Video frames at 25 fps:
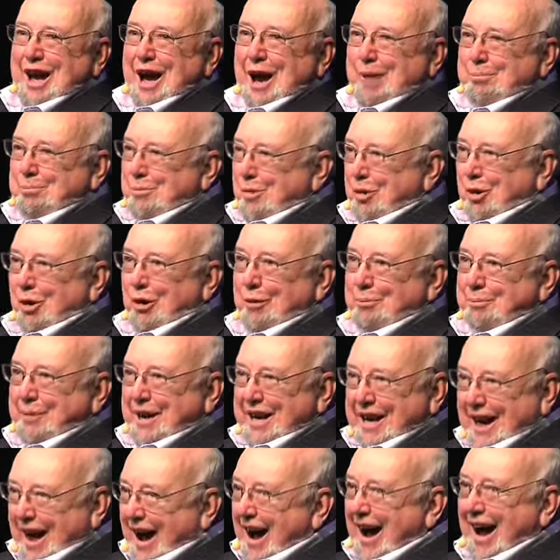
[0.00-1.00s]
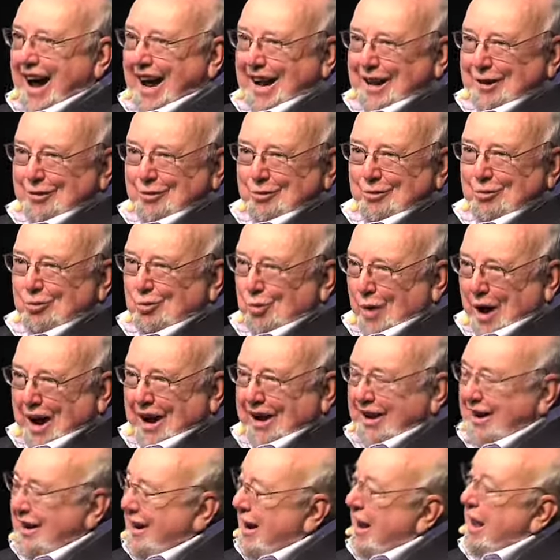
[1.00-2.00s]
a more benign
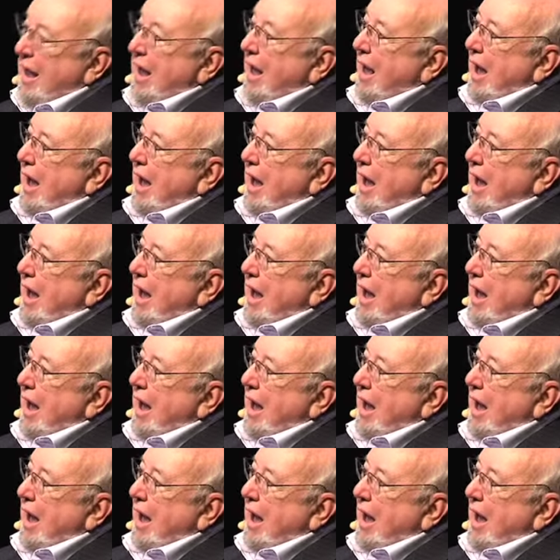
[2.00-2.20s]
one,